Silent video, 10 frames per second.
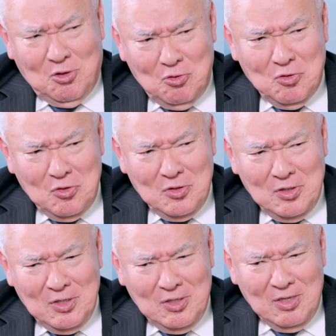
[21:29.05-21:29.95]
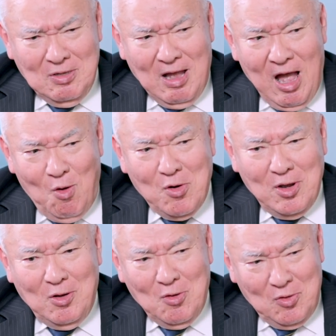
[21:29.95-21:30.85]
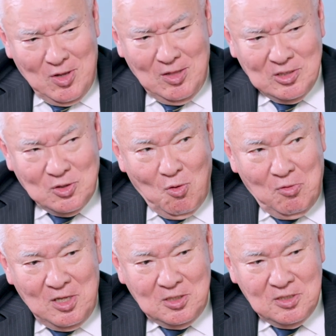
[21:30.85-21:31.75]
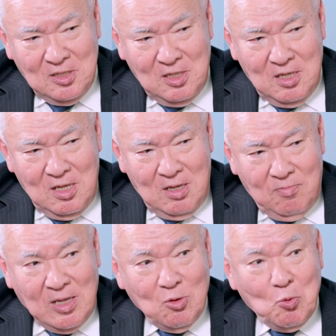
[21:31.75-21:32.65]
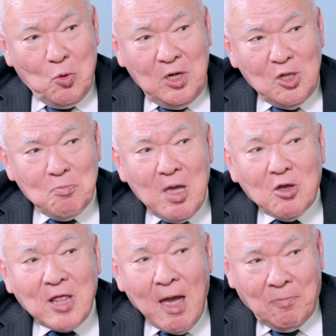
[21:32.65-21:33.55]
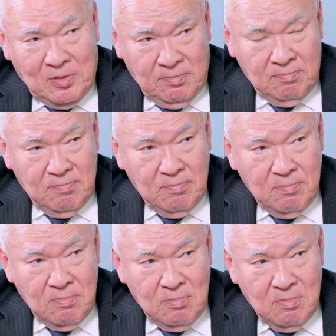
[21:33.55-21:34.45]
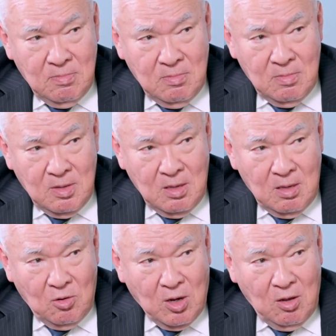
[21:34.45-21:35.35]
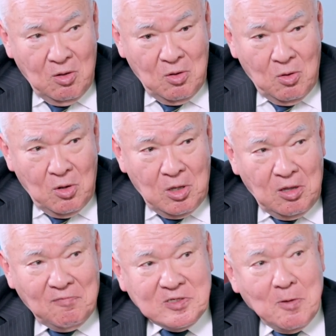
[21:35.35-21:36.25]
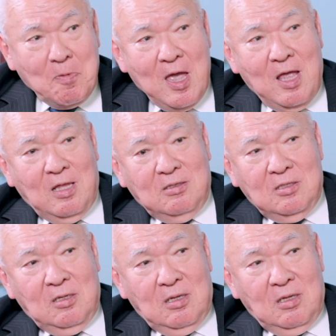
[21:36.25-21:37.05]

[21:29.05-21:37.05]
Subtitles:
to our, the stories, but we need to make it happen. Okay, if Japan's